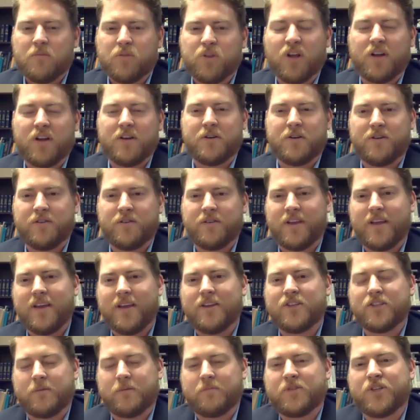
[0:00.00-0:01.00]
Plunder the
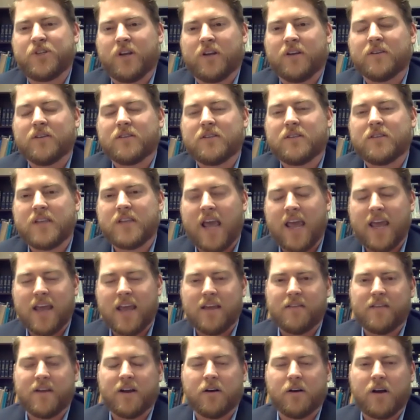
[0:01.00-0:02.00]
Egyptians,
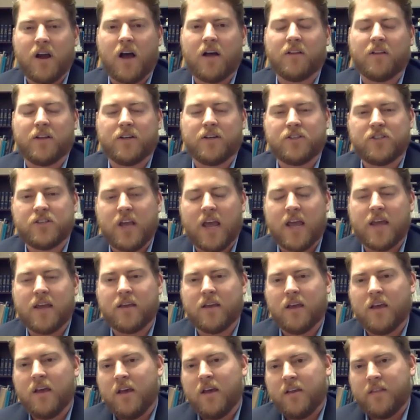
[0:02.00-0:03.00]
take their knowledge,
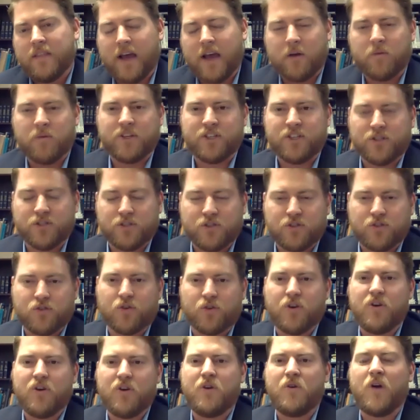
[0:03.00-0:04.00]
take that which is
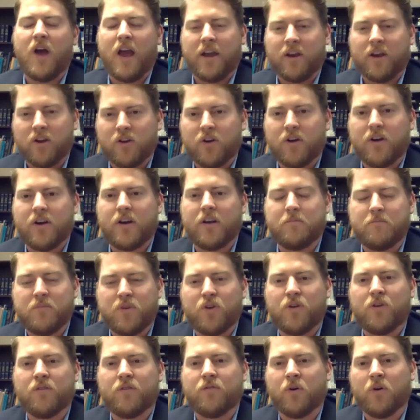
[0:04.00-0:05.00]
true and good and
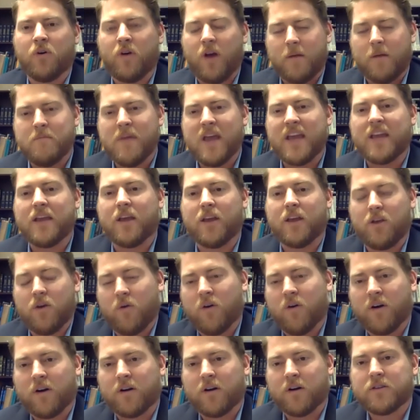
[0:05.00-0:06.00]
beautiful and make it
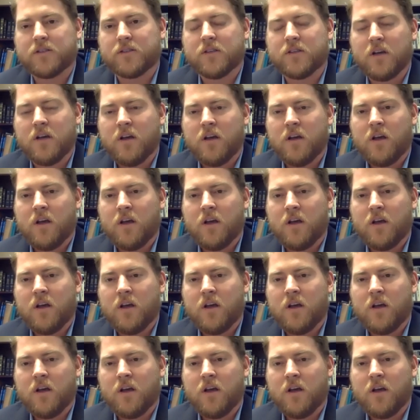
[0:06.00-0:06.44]
yours.